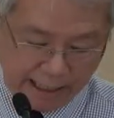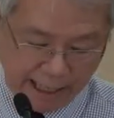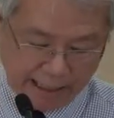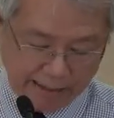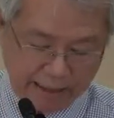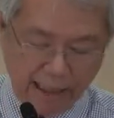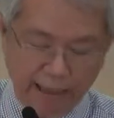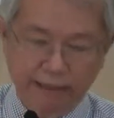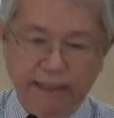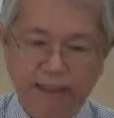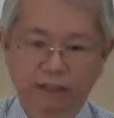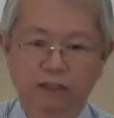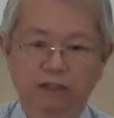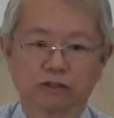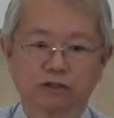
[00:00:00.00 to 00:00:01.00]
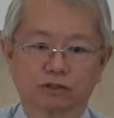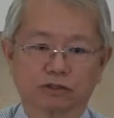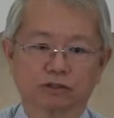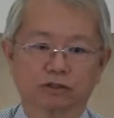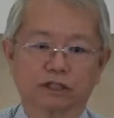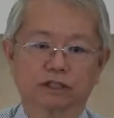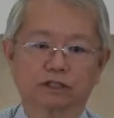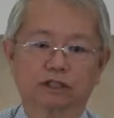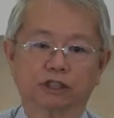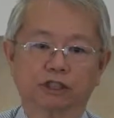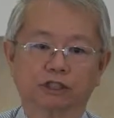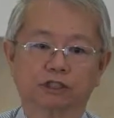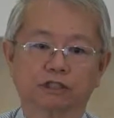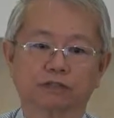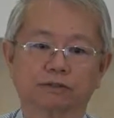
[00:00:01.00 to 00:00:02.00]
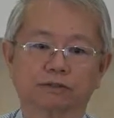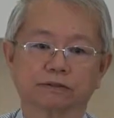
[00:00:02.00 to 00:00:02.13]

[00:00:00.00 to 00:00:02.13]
and added to the church.